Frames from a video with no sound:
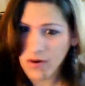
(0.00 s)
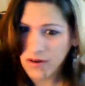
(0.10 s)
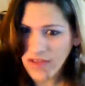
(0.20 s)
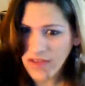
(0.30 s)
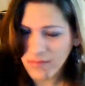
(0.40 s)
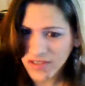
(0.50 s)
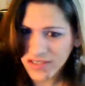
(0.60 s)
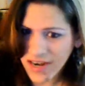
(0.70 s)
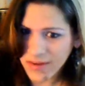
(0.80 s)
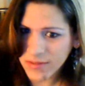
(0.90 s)
4 or 5
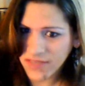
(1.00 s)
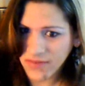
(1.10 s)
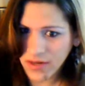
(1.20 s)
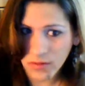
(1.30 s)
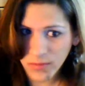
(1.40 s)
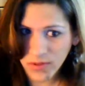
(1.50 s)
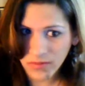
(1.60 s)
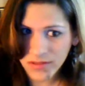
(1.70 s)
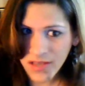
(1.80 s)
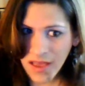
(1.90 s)
months that I was even on
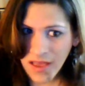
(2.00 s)
hormones,